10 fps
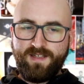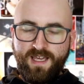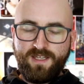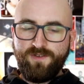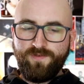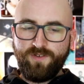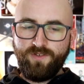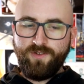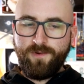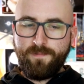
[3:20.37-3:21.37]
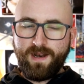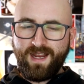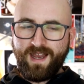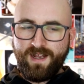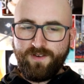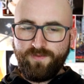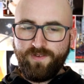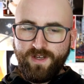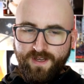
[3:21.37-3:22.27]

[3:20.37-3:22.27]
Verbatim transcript: take you for a loop but i kind of